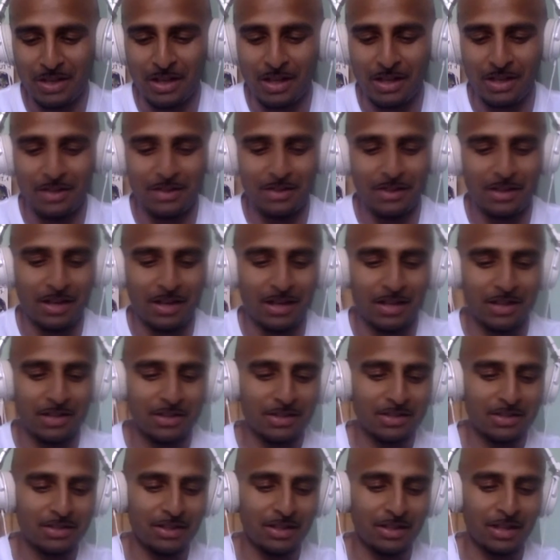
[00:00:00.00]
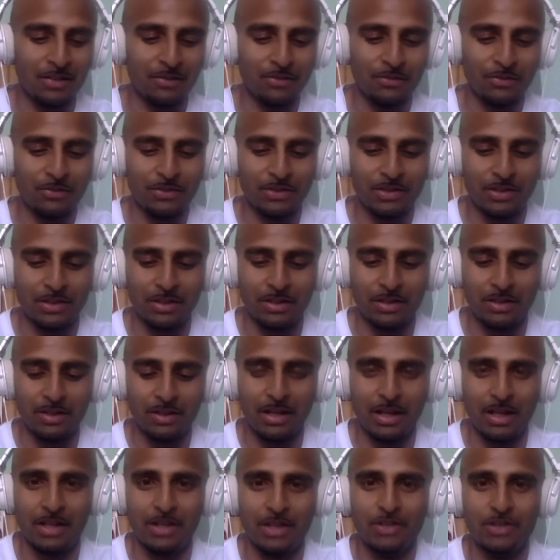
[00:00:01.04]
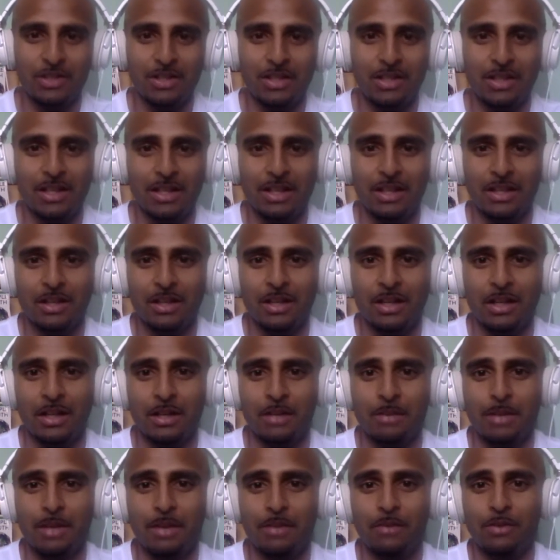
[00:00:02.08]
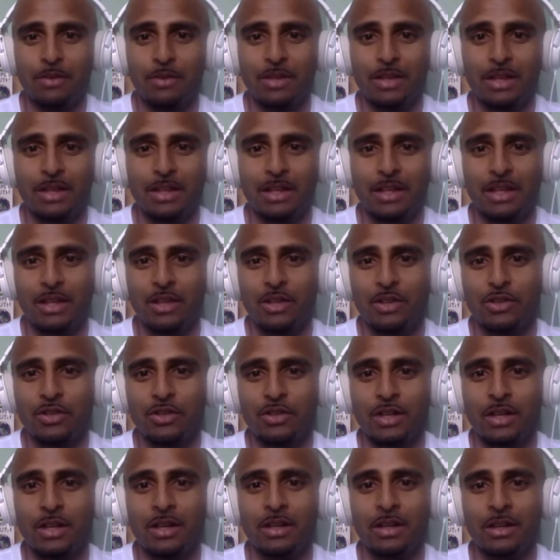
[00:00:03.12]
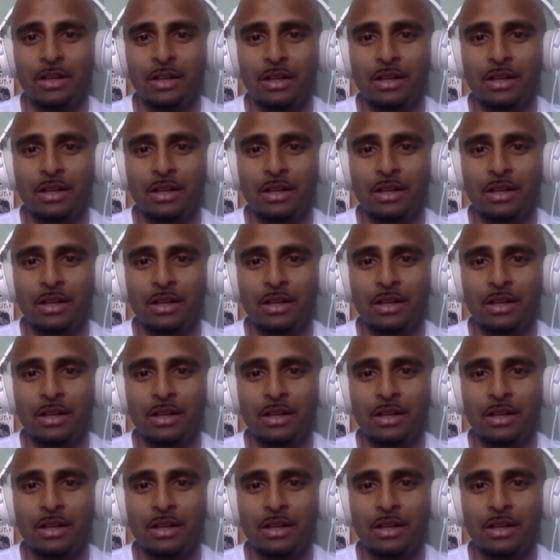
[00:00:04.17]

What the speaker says: I just love the energy that everything that you share.